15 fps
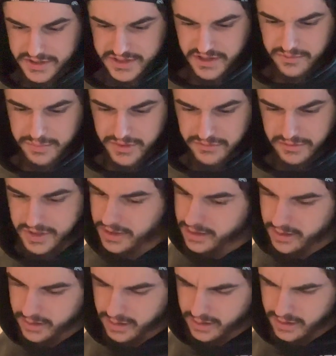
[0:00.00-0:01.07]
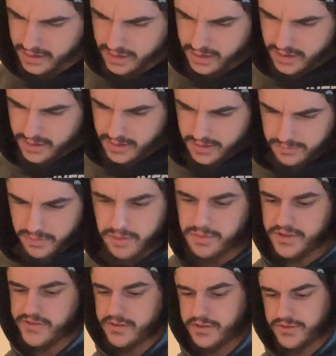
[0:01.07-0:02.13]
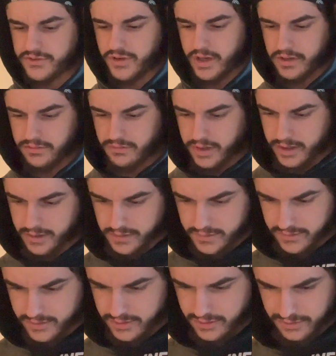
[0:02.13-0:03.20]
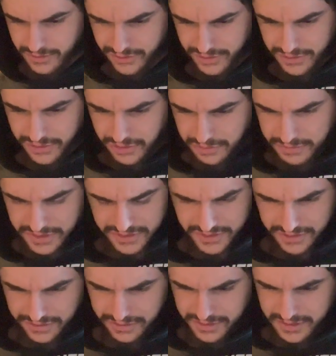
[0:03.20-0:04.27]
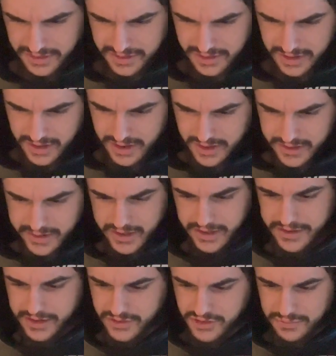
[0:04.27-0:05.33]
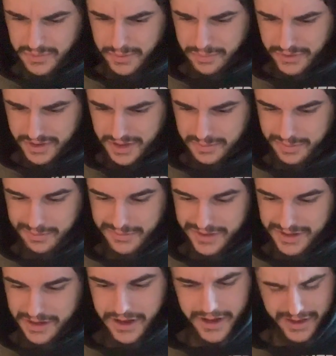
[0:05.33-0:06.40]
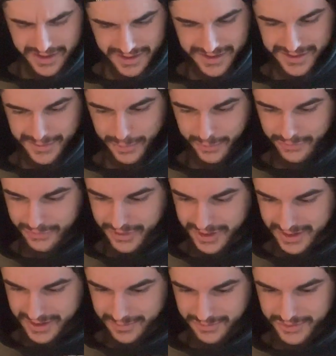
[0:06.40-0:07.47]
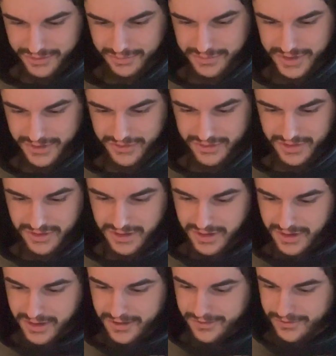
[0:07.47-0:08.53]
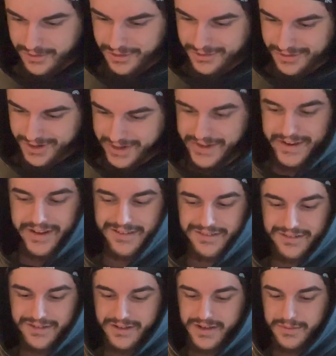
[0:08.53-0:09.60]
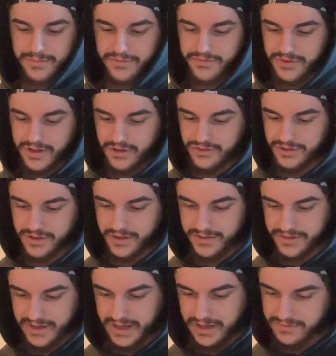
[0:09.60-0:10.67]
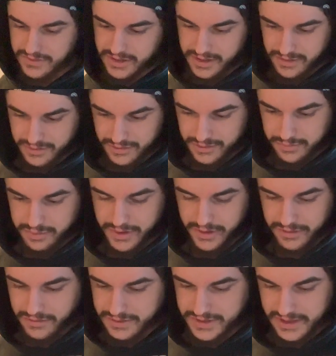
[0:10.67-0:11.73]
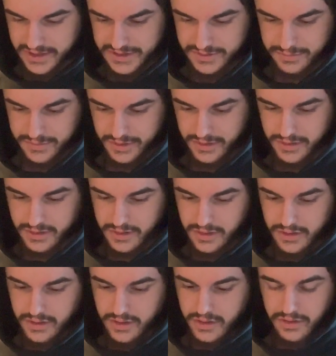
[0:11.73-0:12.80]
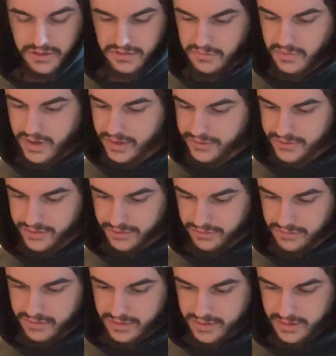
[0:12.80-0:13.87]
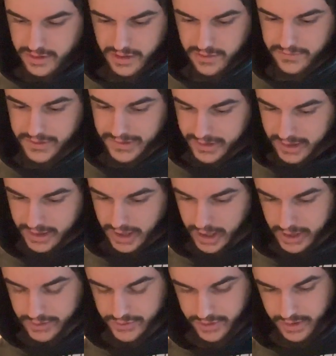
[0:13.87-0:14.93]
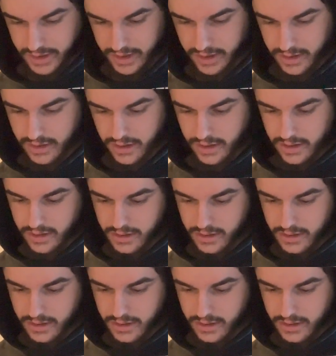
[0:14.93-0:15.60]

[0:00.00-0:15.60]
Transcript: because I've been reading. Maybe it's because Jenny writes, or she told me to. I think she might break up with me today. I'm afraid I'm too much for her right now. I'm afraid she doesn't have it in her to prioritize me, or want to, enough to take action.